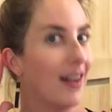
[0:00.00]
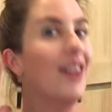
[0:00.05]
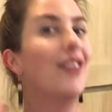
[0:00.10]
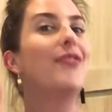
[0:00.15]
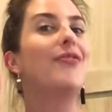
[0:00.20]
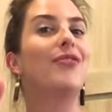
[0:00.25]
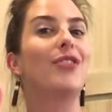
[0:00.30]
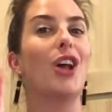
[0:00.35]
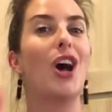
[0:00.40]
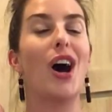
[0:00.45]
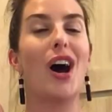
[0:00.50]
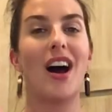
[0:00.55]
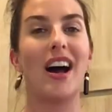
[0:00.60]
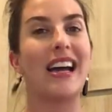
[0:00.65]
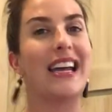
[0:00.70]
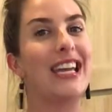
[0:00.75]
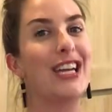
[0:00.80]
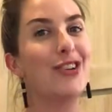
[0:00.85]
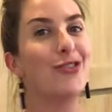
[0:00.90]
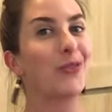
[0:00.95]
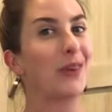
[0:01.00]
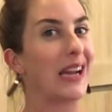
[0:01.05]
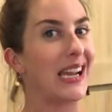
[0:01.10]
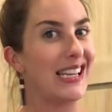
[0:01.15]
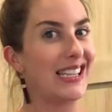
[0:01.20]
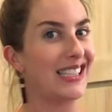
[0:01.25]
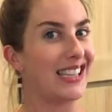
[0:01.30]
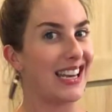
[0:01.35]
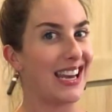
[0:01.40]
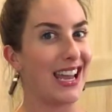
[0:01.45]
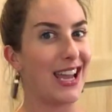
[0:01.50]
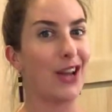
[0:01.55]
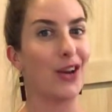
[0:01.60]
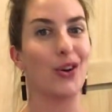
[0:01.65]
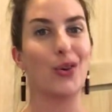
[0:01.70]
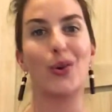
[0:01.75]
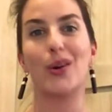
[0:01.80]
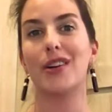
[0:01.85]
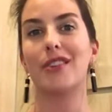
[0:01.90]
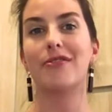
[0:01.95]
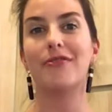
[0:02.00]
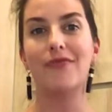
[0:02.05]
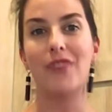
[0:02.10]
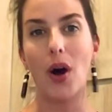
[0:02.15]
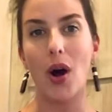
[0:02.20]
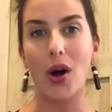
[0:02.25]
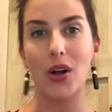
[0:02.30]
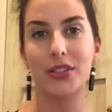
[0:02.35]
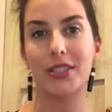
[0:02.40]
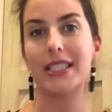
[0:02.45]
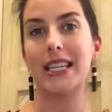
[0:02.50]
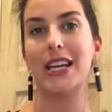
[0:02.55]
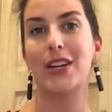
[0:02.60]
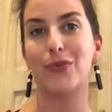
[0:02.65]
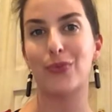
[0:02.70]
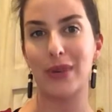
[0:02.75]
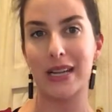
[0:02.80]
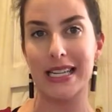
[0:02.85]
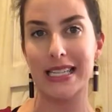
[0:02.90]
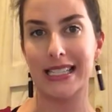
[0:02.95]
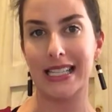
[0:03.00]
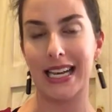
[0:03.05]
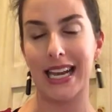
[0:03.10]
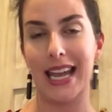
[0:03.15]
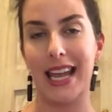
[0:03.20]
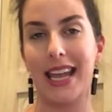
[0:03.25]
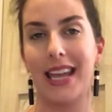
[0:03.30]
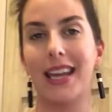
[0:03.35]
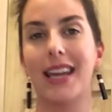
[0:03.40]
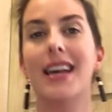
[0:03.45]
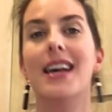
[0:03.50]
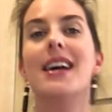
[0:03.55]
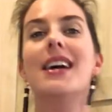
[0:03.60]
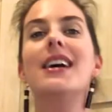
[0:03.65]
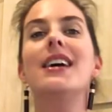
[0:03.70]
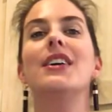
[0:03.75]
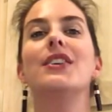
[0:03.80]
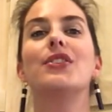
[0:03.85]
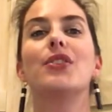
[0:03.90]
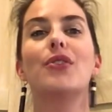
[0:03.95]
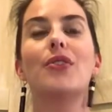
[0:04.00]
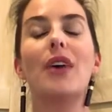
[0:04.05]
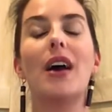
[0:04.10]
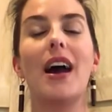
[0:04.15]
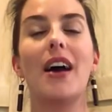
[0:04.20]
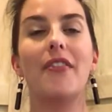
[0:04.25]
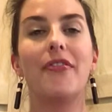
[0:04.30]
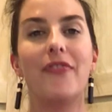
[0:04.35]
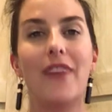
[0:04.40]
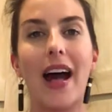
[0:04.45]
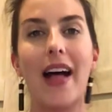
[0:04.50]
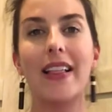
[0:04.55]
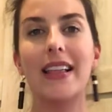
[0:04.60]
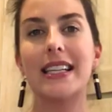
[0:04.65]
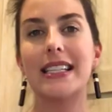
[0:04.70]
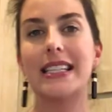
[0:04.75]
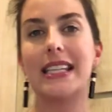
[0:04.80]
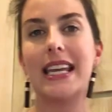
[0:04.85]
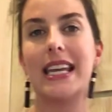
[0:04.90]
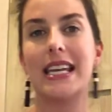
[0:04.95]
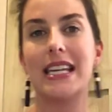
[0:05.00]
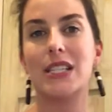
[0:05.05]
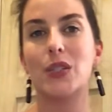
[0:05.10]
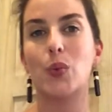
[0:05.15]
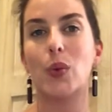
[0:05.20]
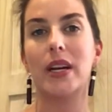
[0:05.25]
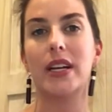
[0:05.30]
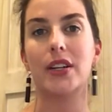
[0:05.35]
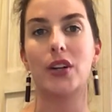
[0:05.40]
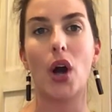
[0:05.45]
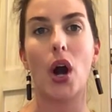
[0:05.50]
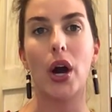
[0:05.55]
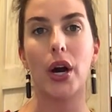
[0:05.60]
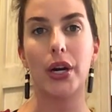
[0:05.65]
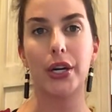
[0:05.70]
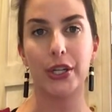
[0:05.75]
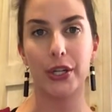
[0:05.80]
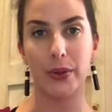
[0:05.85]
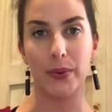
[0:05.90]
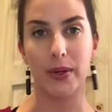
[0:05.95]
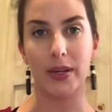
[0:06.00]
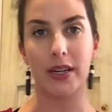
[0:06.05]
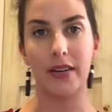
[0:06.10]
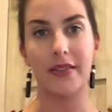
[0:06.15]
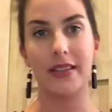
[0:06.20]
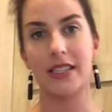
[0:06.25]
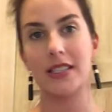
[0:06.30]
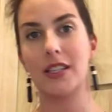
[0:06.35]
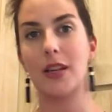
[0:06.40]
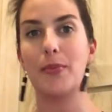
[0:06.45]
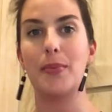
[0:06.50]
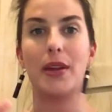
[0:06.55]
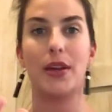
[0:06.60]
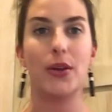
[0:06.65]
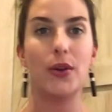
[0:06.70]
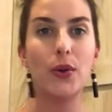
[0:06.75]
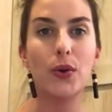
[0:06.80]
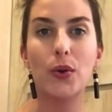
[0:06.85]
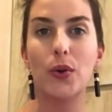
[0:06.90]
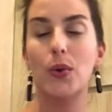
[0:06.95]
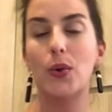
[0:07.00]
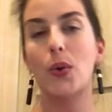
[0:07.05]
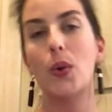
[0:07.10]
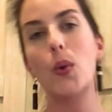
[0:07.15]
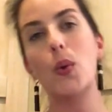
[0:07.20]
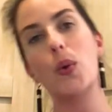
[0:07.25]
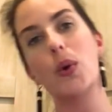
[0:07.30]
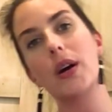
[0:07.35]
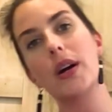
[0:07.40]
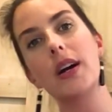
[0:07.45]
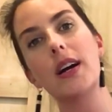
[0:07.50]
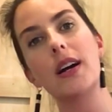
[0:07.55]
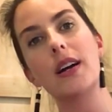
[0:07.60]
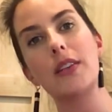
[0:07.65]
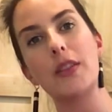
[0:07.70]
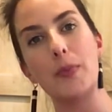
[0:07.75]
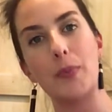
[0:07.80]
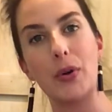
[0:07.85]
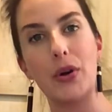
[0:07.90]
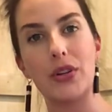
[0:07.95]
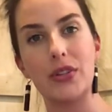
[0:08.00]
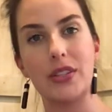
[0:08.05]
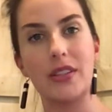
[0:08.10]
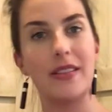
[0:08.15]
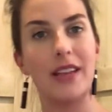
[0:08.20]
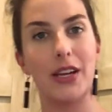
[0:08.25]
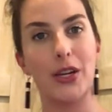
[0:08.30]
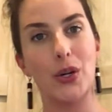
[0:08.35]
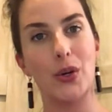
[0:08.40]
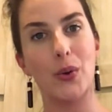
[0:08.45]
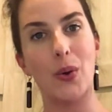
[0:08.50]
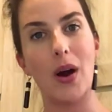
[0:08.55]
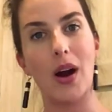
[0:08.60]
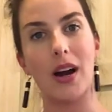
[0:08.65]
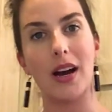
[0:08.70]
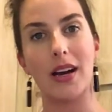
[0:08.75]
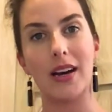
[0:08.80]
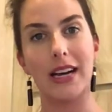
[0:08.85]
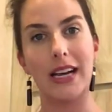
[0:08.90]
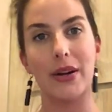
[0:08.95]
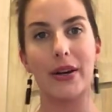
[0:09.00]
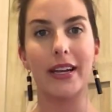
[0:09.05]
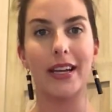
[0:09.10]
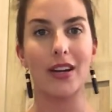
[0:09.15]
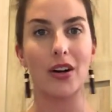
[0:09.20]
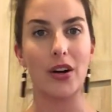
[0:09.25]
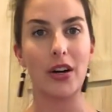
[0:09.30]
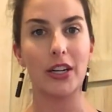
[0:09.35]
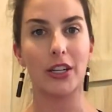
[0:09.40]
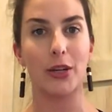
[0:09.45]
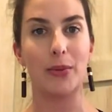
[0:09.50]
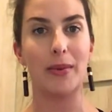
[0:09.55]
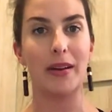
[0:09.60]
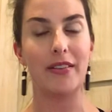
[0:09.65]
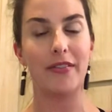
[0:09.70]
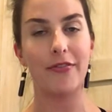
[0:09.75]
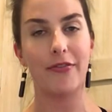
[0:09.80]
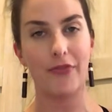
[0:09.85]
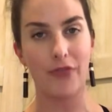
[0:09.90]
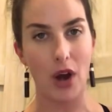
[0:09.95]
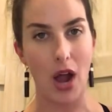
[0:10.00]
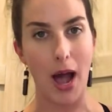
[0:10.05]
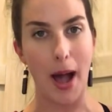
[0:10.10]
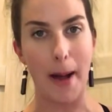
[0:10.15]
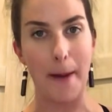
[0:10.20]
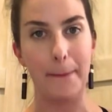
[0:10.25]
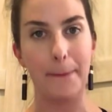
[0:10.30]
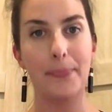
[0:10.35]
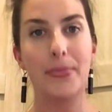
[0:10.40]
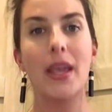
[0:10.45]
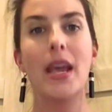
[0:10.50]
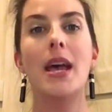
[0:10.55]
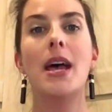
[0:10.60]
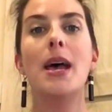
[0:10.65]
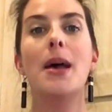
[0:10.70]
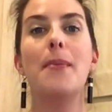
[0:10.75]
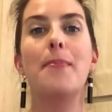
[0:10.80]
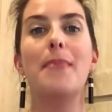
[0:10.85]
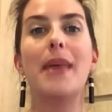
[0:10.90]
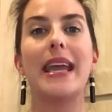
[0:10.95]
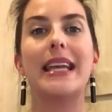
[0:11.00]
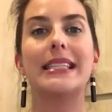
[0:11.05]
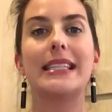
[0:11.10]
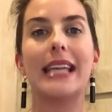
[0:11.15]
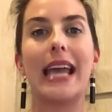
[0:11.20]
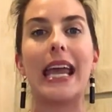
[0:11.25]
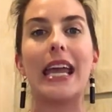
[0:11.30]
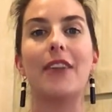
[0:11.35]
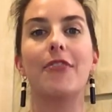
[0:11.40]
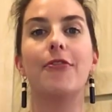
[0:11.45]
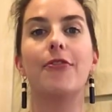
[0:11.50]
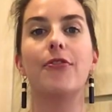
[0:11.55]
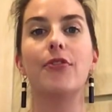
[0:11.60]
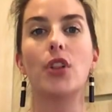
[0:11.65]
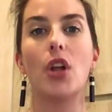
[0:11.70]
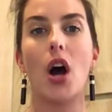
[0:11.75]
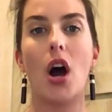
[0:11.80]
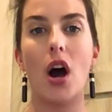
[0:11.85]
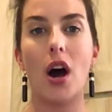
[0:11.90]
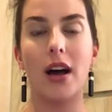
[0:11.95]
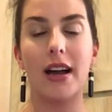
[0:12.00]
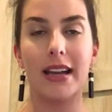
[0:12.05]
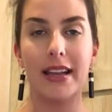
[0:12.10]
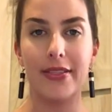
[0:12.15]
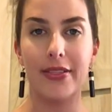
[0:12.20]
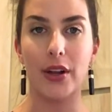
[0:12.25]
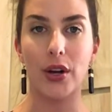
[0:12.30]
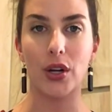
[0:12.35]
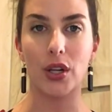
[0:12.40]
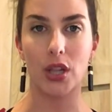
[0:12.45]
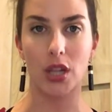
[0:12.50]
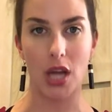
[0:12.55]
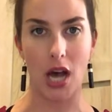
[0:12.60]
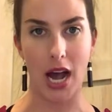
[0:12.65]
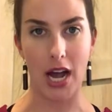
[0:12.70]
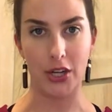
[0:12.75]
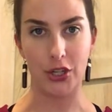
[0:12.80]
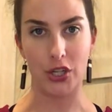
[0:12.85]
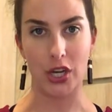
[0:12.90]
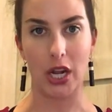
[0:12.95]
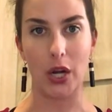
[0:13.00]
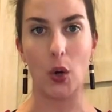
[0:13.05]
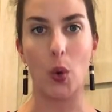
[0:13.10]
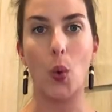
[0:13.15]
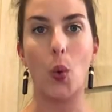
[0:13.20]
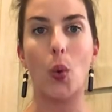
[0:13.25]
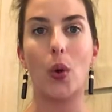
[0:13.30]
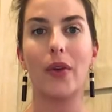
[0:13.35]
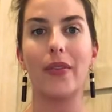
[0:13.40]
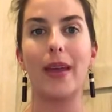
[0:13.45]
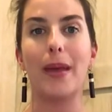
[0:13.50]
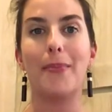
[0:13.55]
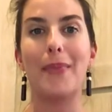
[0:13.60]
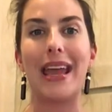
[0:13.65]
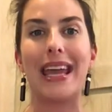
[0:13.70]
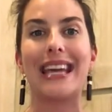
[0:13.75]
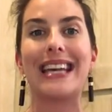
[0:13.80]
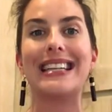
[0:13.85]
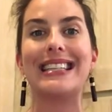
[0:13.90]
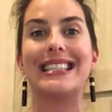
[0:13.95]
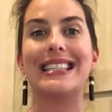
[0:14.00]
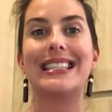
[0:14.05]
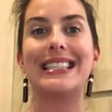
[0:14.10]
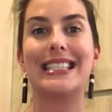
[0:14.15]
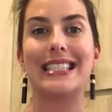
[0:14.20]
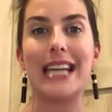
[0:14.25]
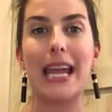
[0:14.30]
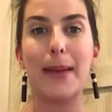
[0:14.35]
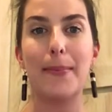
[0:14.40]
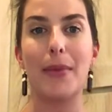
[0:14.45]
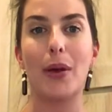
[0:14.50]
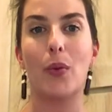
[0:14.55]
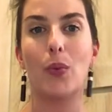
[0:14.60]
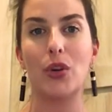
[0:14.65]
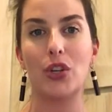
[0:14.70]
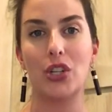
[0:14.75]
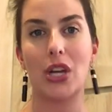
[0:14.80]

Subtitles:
flaw in reasoning or fault in reasoning. So a fallacy is when an arguer, this could be you or the person that you are hearing an argument from, makes a flaw in their logic, or they make a statement which